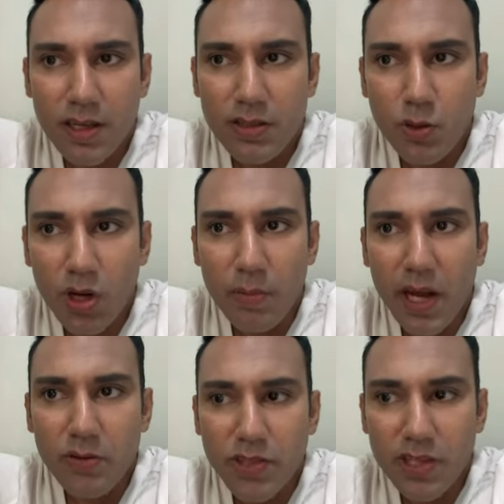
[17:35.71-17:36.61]
It's all
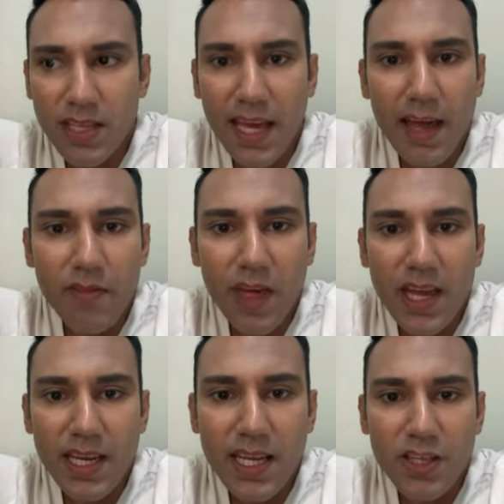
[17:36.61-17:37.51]
about just getting
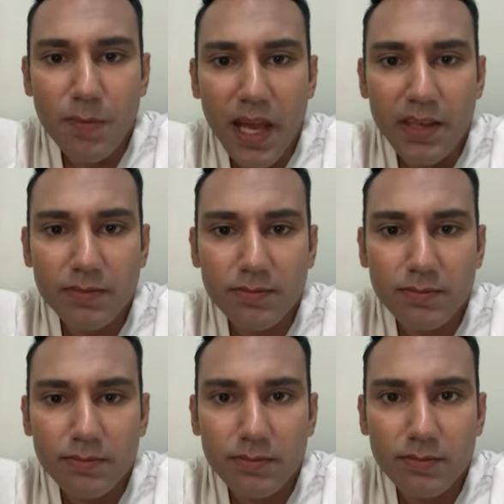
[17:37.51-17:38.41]
their needs met.
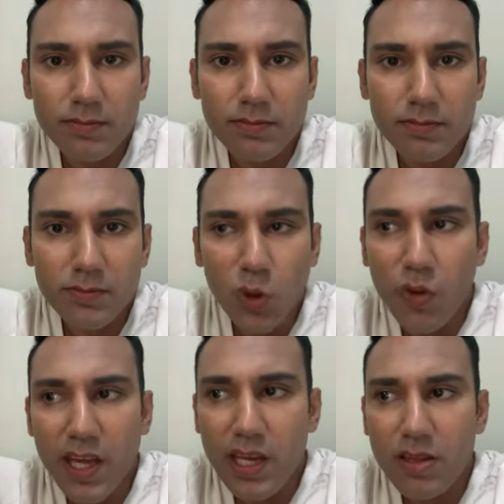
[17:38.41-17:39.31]
All
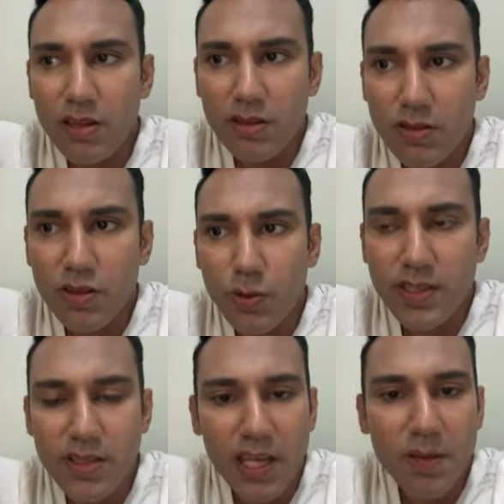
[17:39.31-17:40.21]
they can do
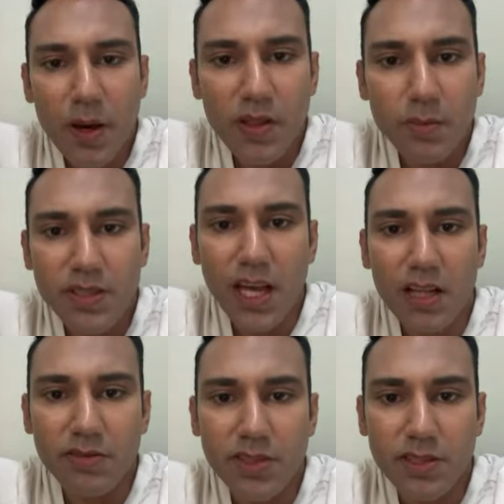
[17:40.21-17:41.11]
is think about
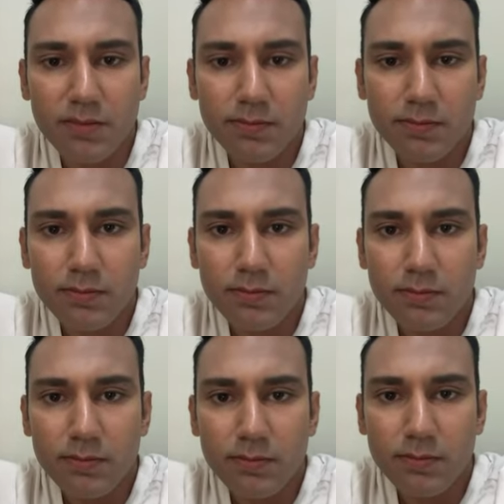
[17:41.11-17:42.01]
themselves.
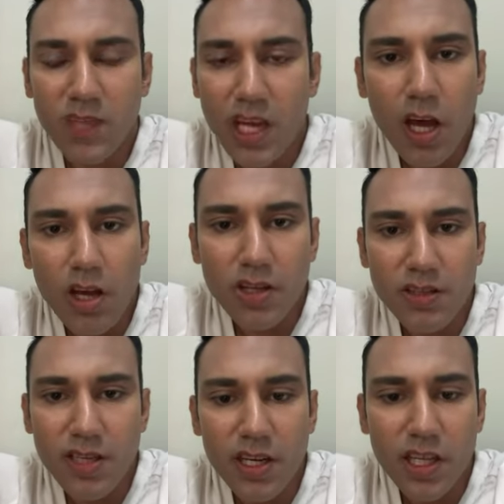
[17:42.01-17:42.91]
They can't
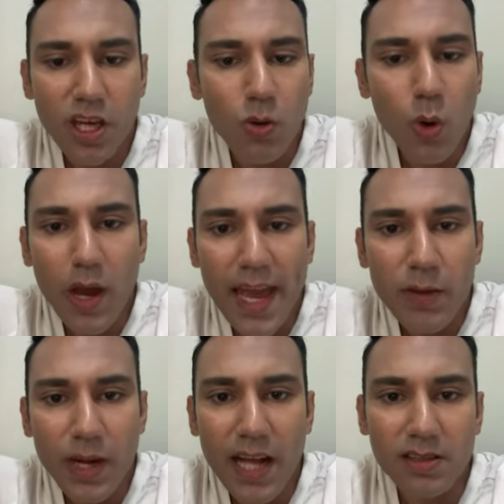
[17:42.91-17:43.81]
consider you or
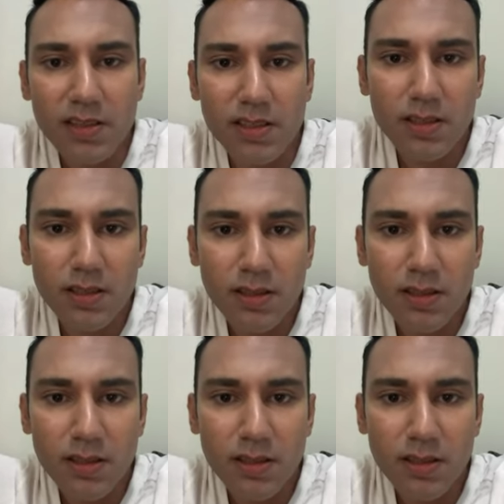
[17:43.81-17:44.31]
anyone else.